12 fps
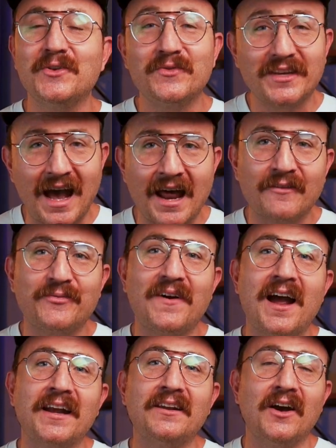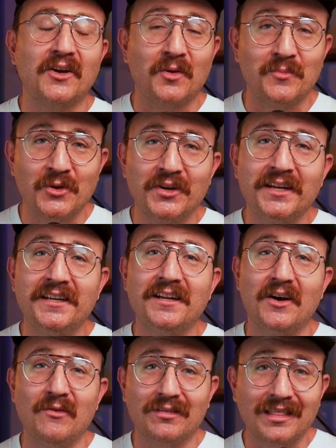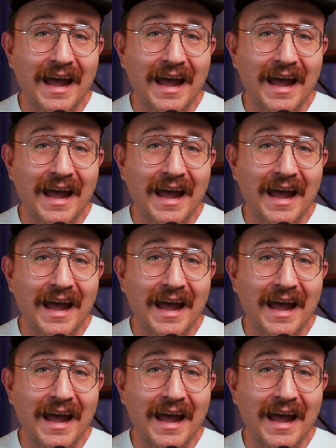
you've got to find a community of